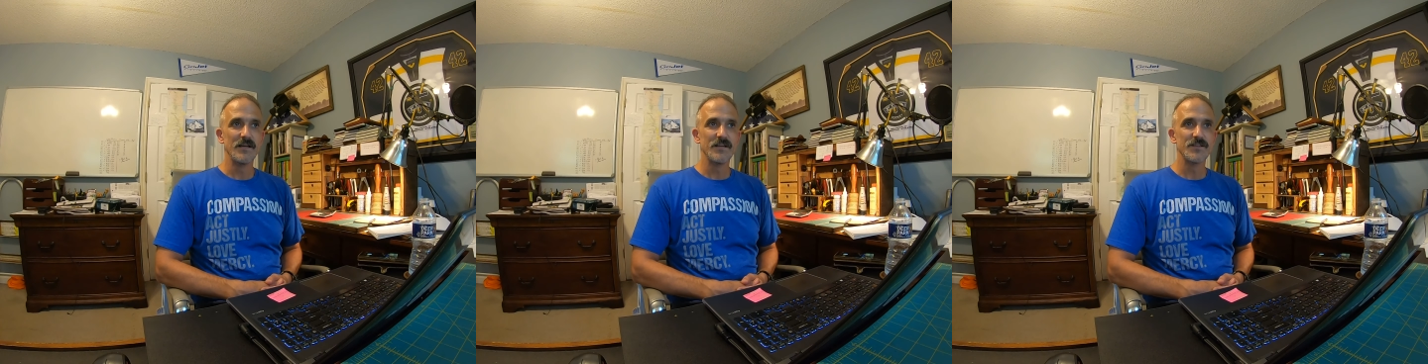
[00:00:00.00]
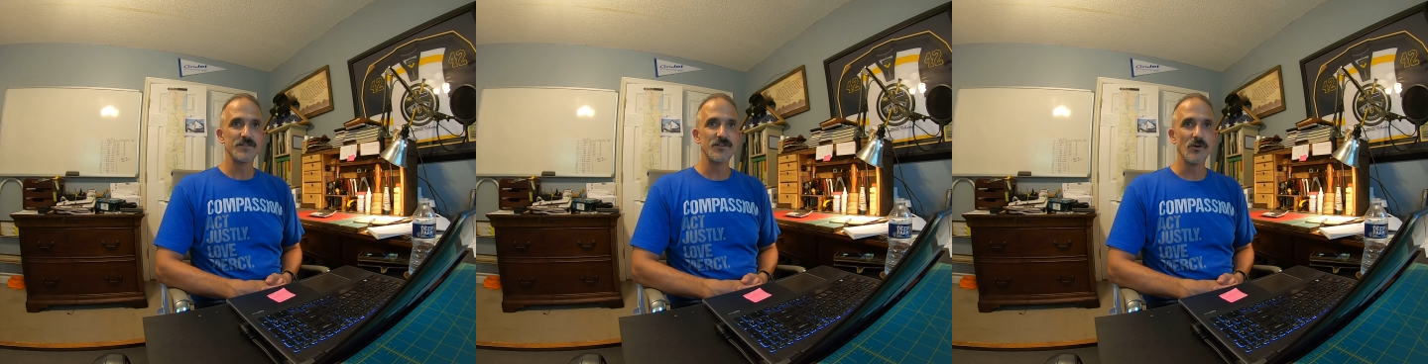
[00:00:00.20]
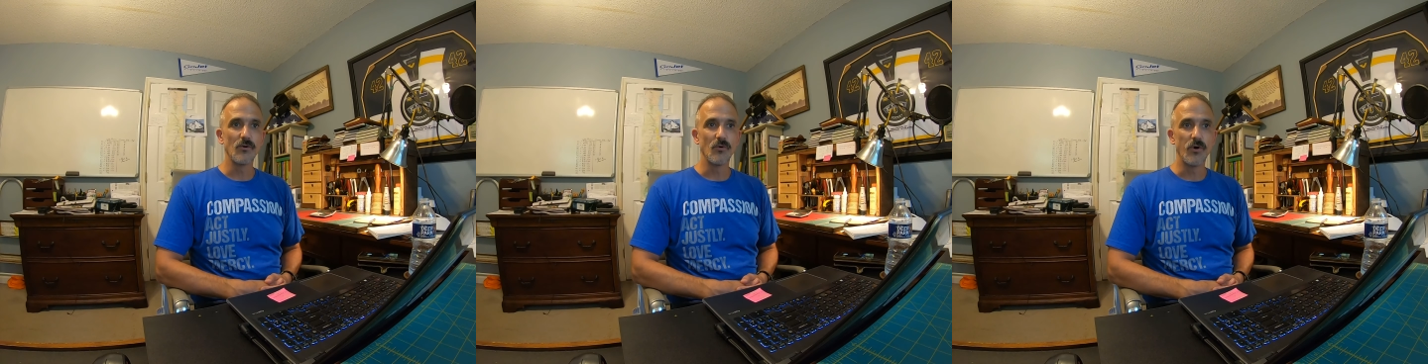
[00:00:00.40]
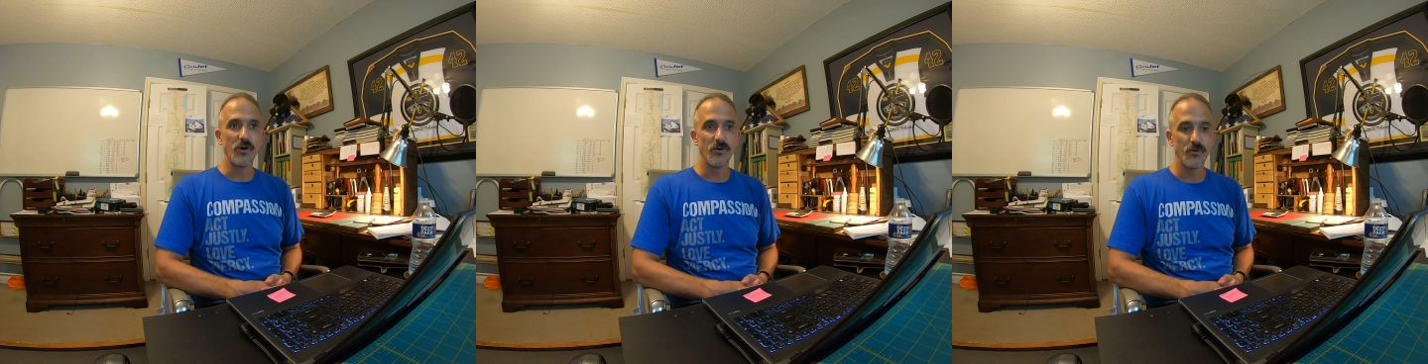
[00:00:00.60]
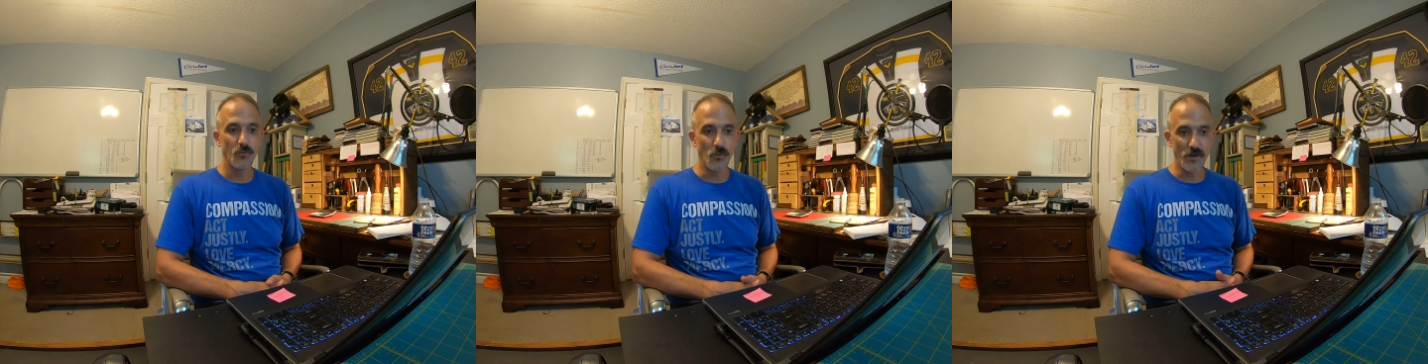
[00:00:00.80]
So
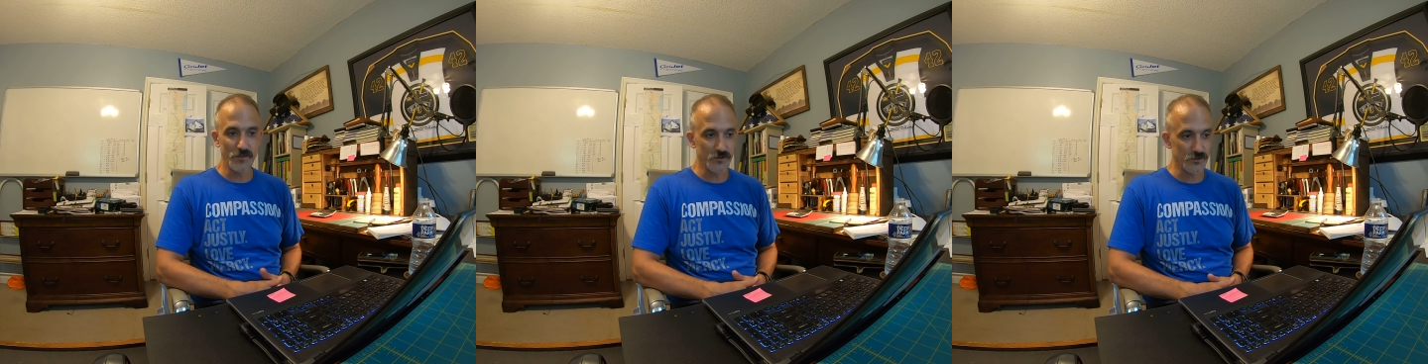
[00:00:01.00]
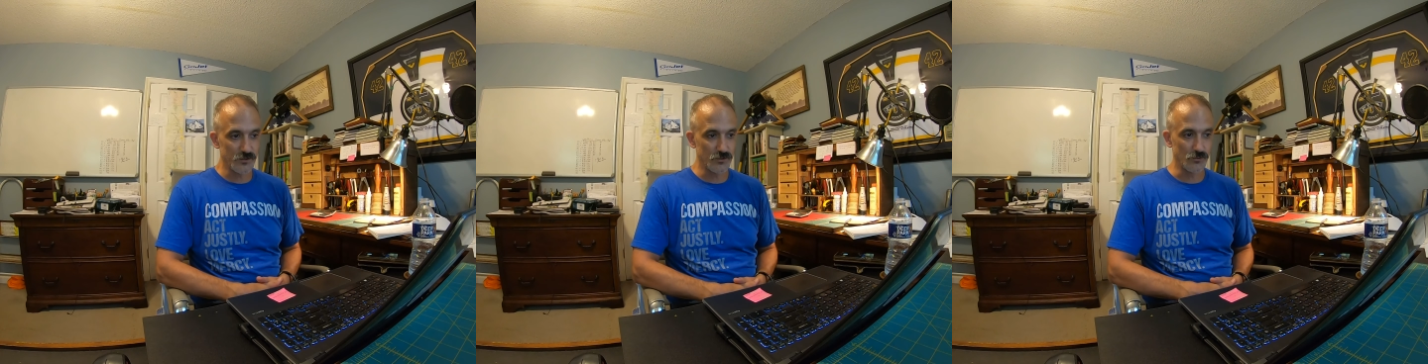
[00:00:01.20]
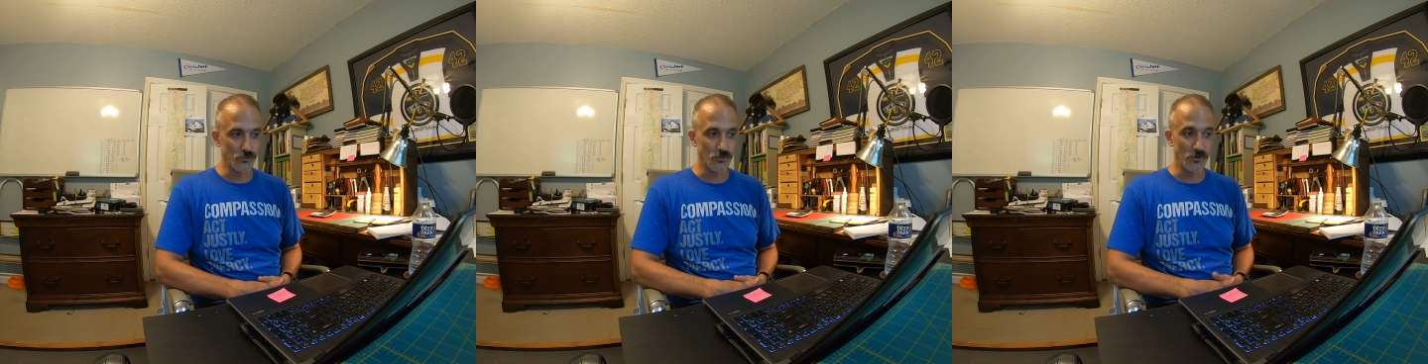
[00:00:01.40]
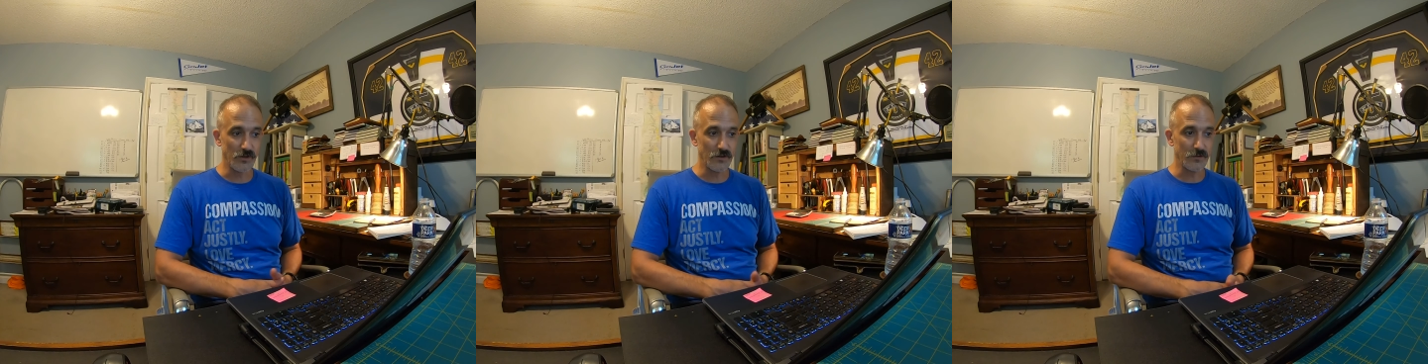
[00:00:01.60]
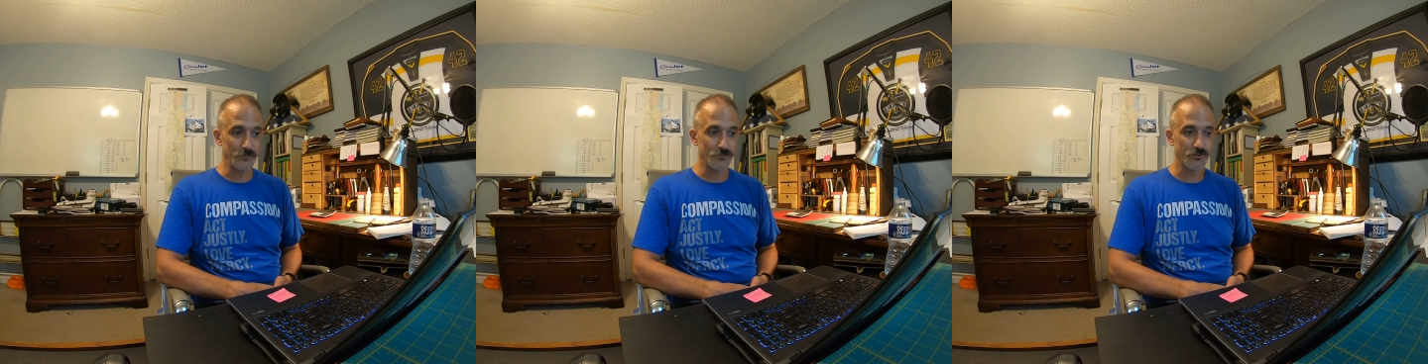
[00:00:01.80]
whether you
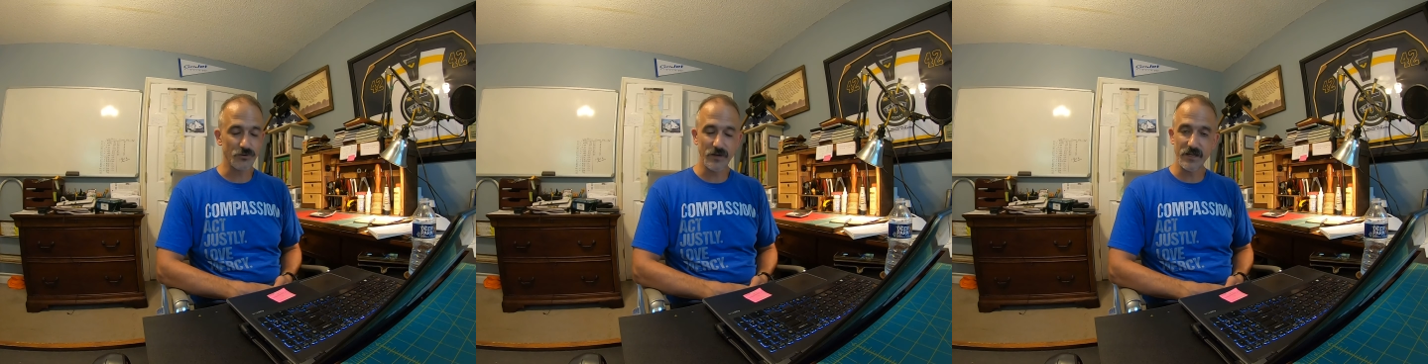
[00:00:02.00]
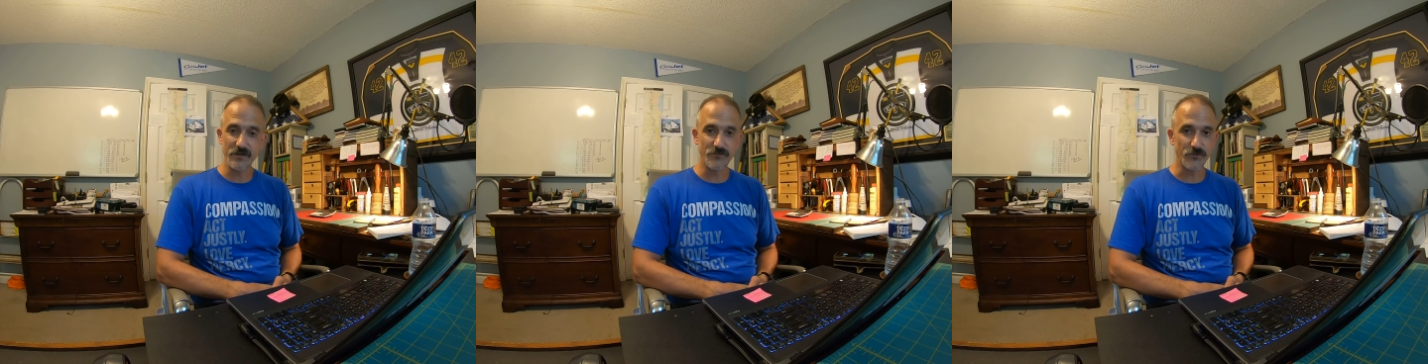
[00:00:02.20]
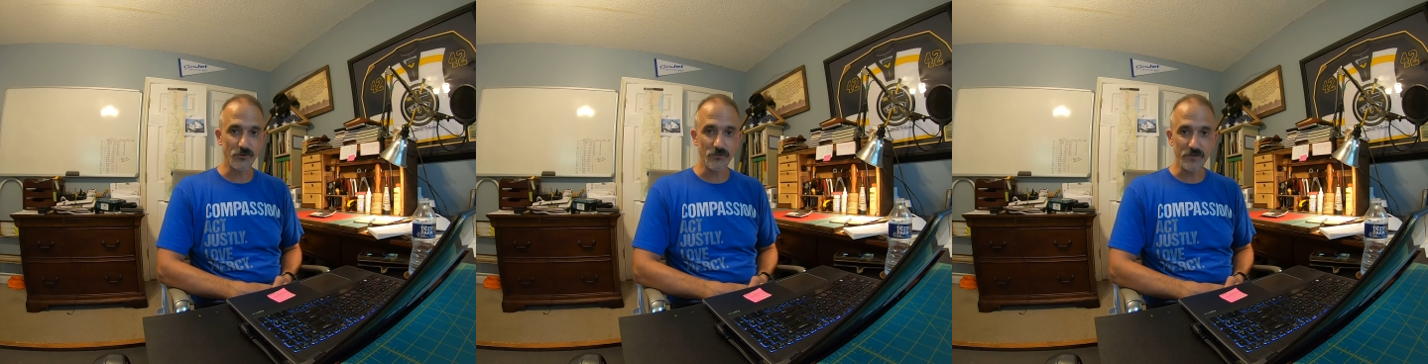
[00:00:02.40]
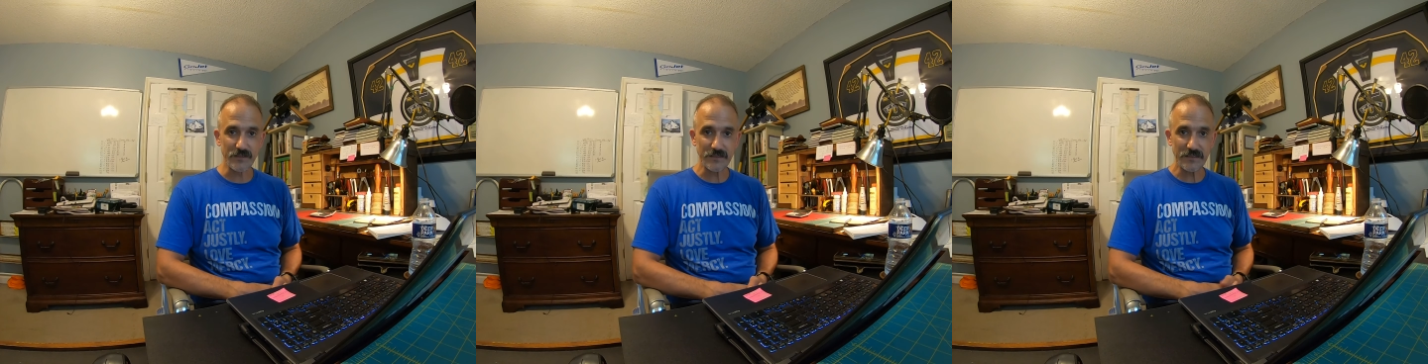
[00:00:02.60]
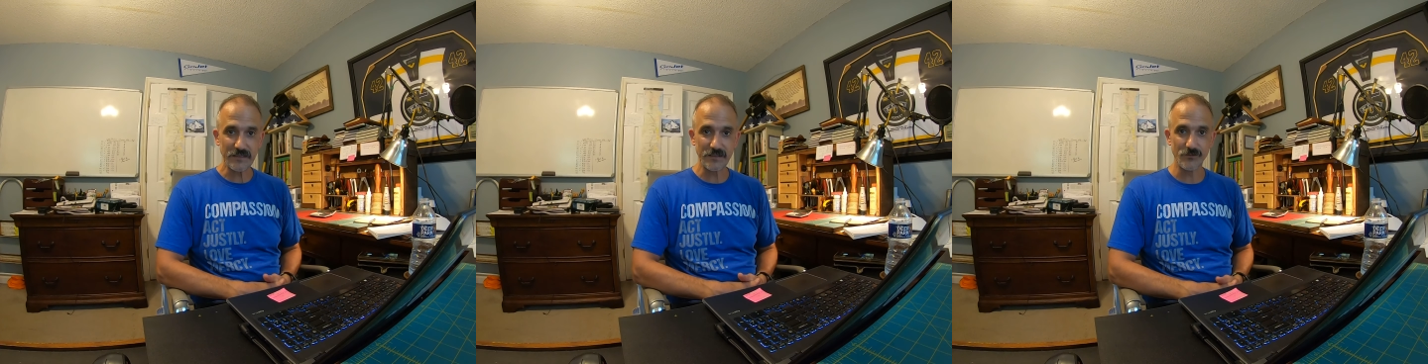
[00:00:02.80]
prayed
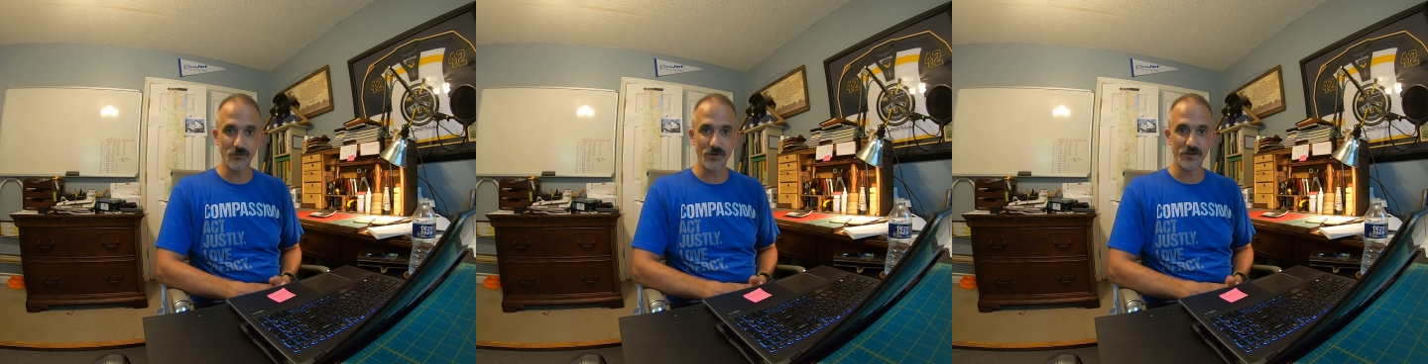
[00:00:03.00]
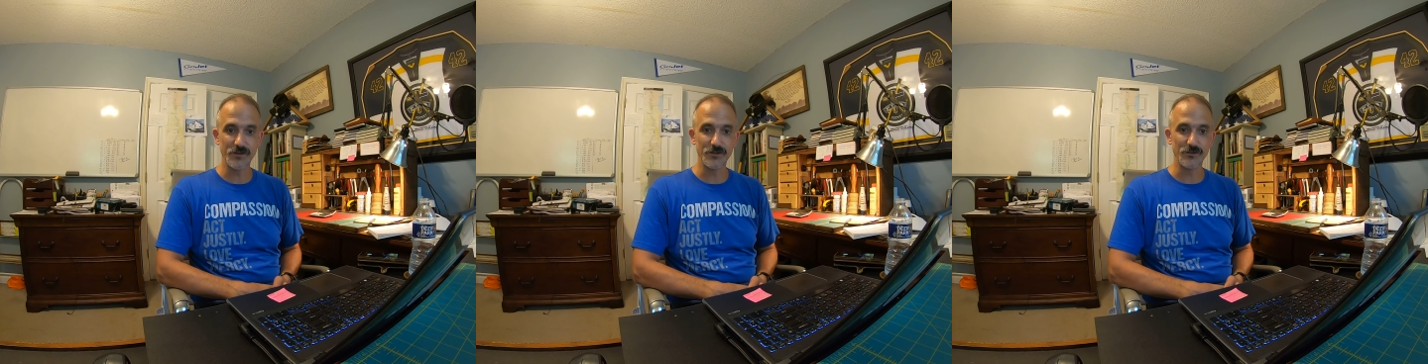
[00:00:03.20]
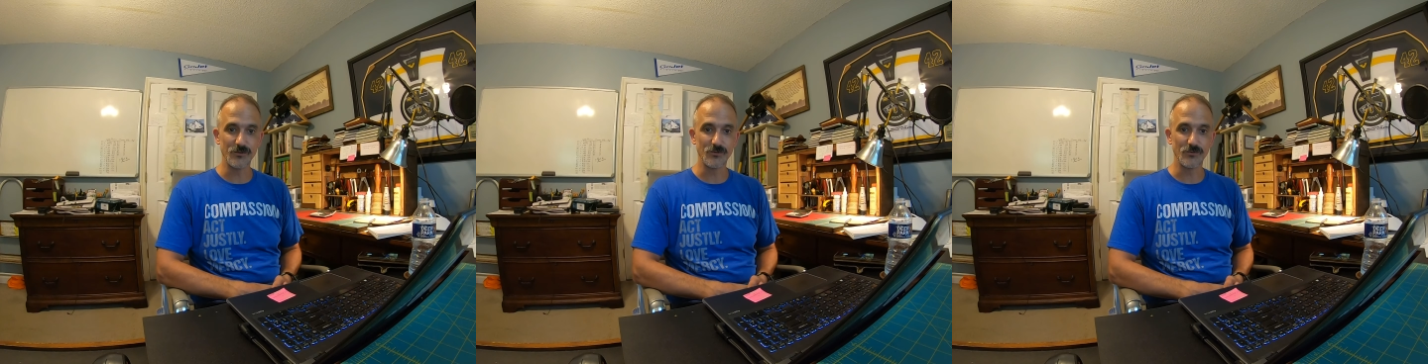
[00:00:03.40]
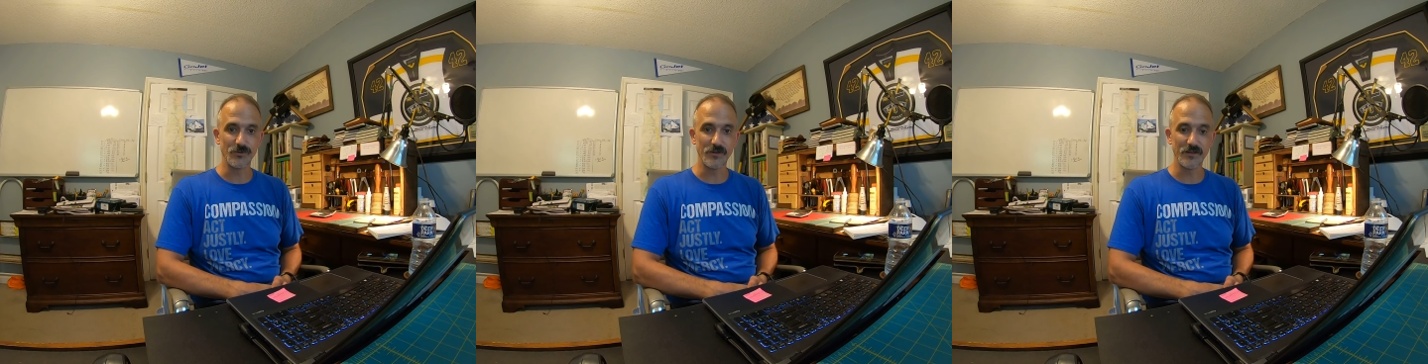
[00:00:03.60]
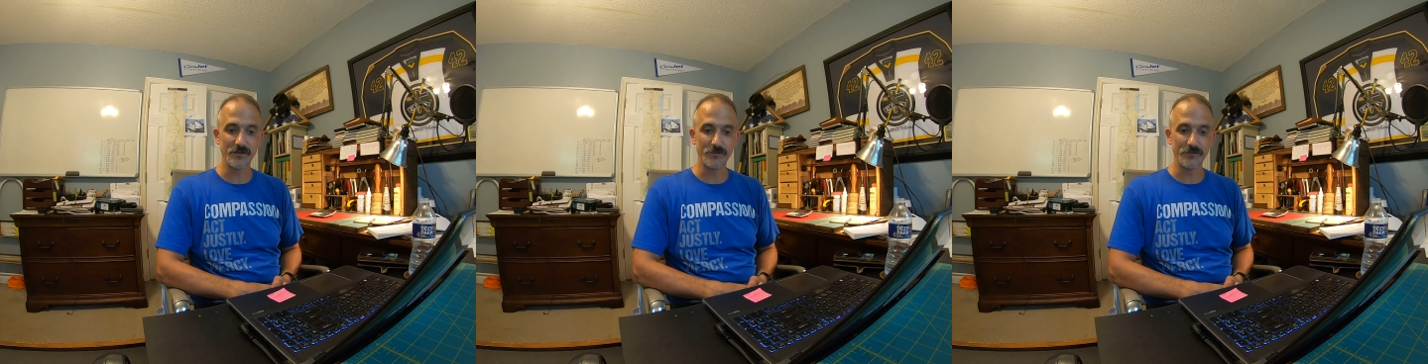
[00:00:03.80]
fervently, whether you